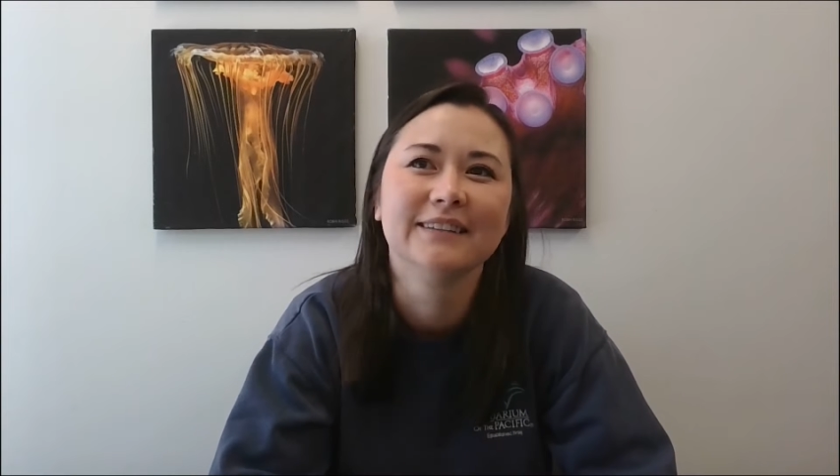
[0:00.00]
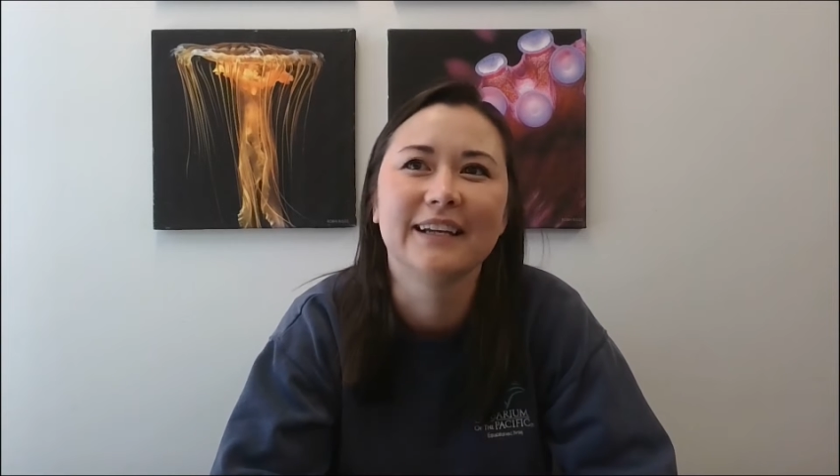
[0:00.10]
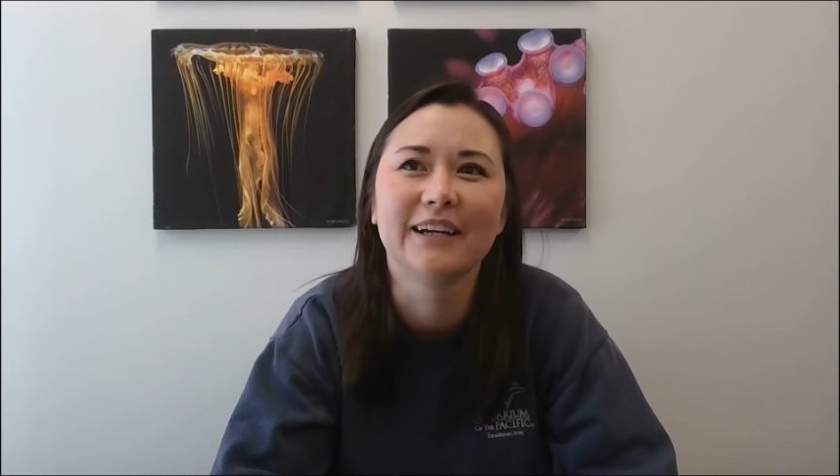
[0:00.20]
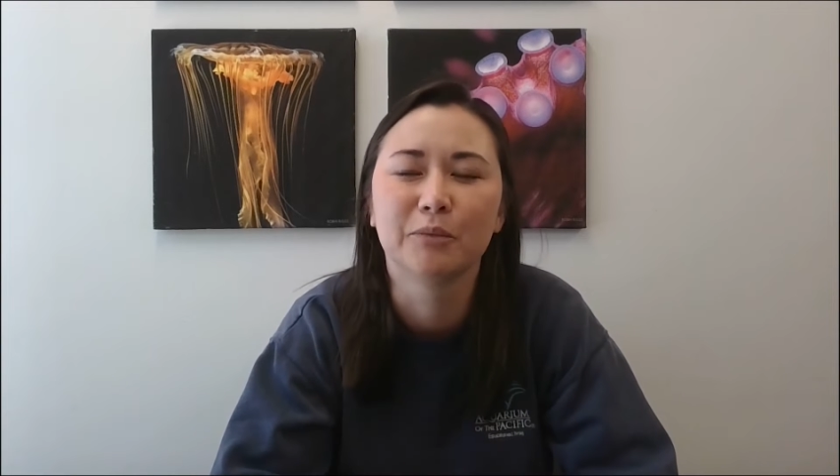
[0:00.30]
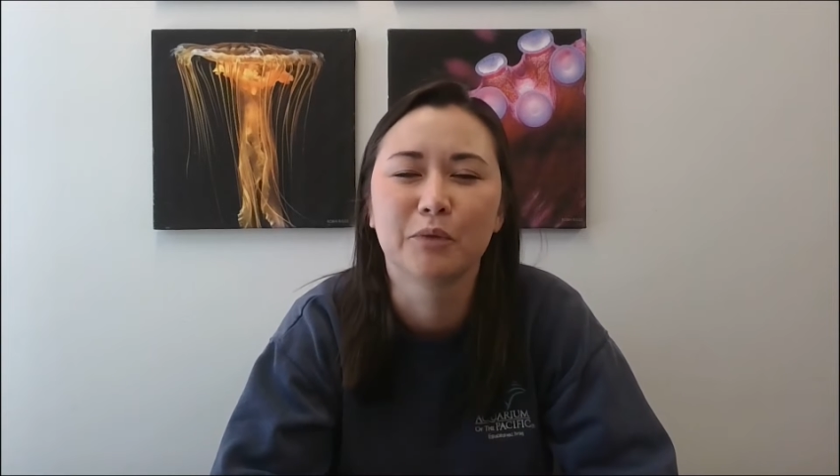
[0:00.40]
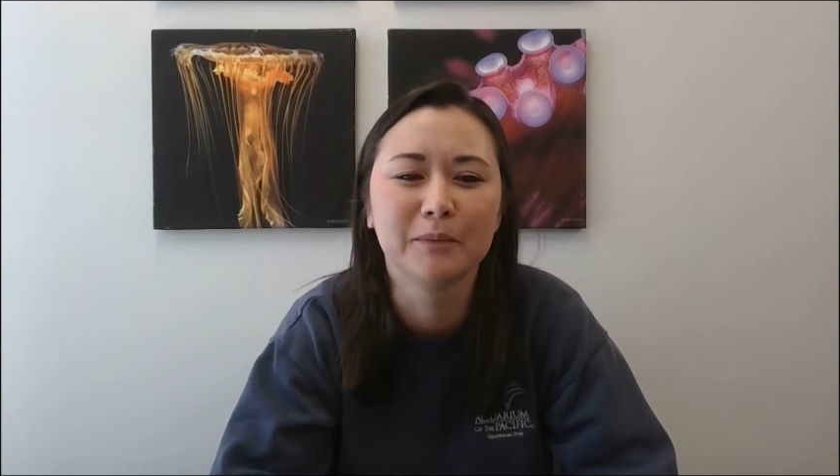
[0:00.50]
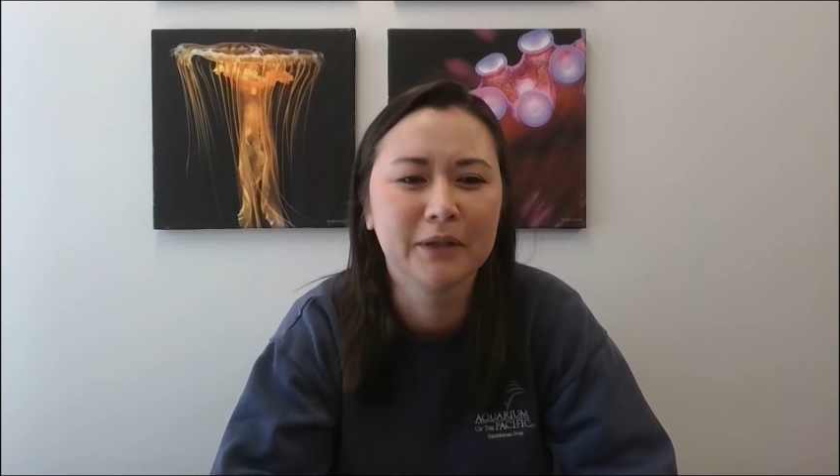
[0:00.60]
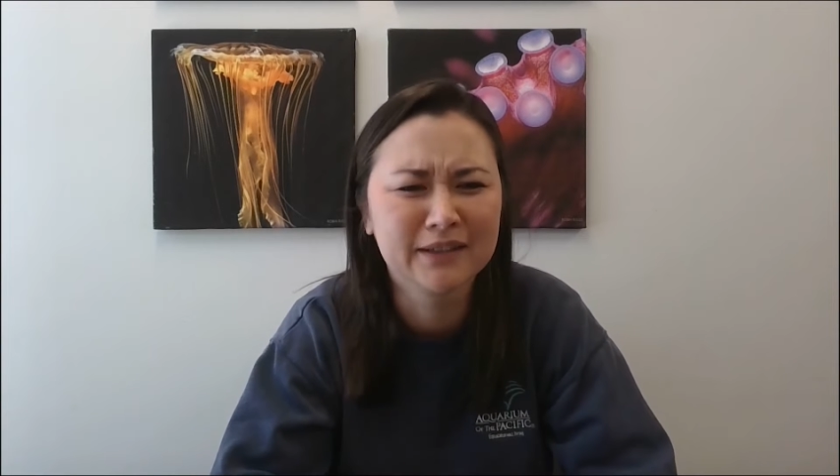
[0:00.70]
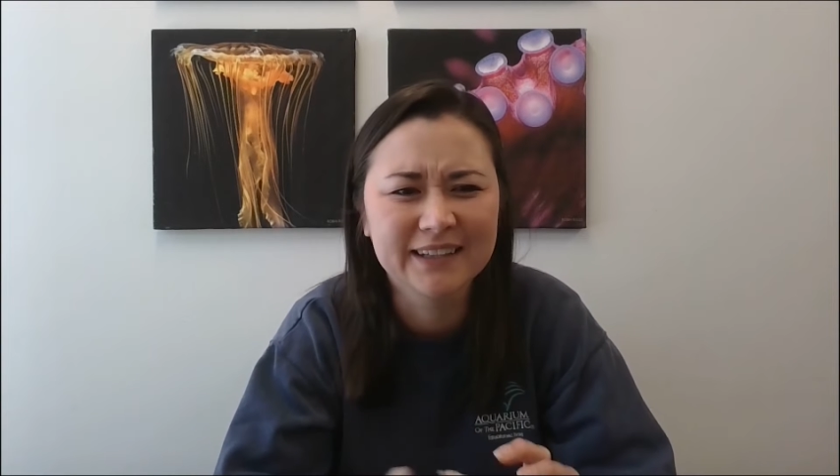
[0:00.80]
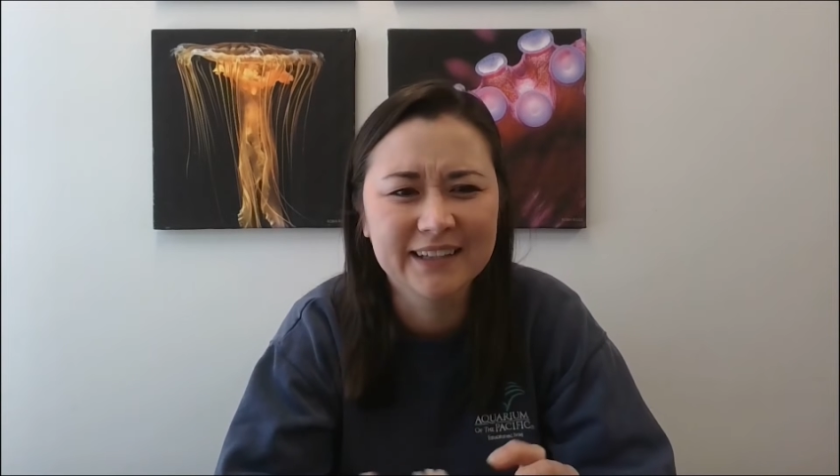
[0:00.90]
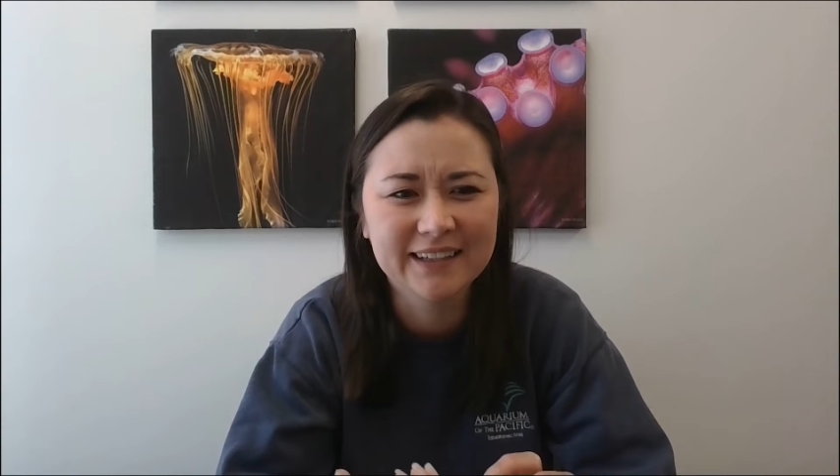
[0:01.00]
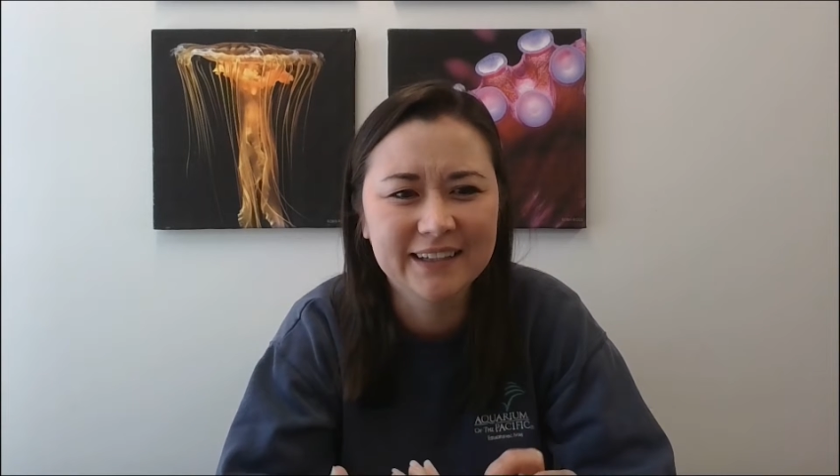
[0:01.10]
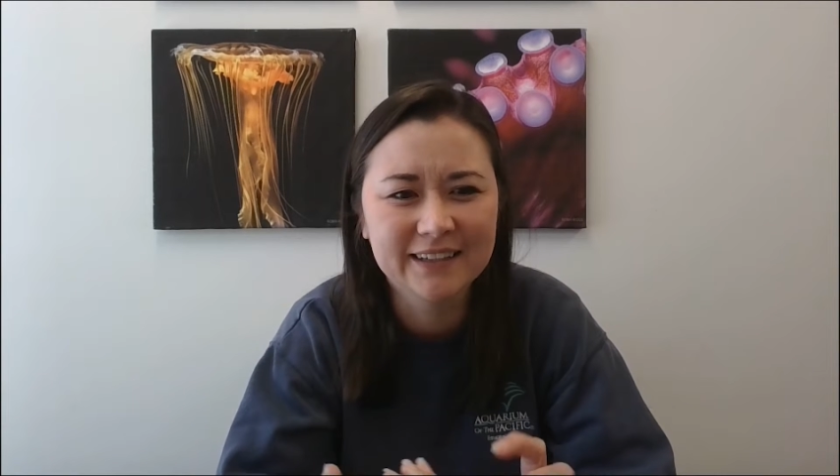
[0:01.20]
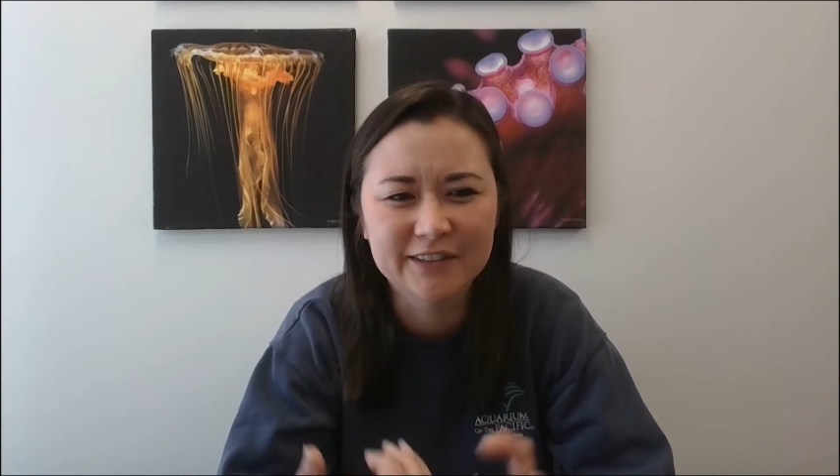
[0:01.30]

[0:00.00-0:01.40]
they are primarily eating